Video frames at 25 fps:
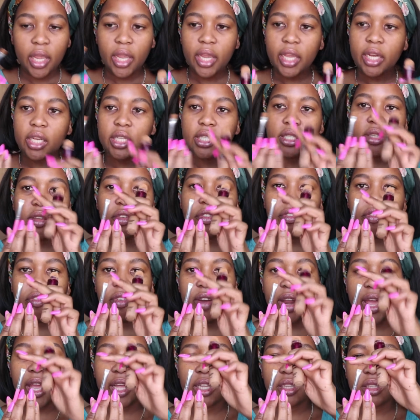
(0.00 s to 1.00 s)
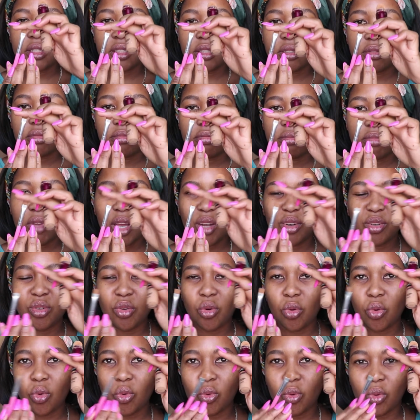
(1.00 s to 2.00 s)
It is a flat, I don't
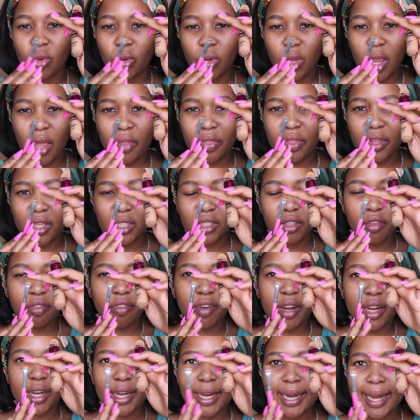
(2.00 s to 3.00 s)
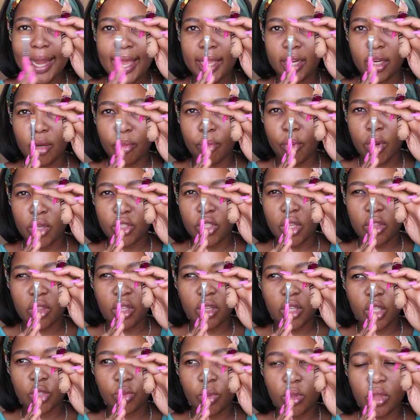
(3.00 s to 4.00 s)
know, I think it's a flat liner brush. I
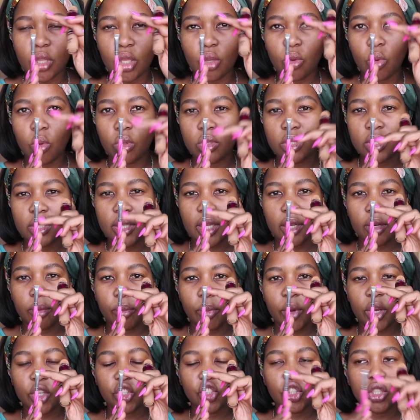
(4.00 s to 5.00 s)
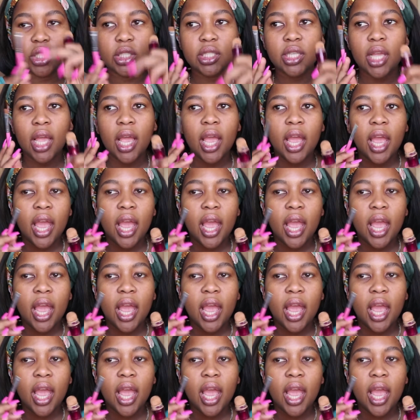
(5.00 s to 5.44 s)
think that's what they call these kind of brushes.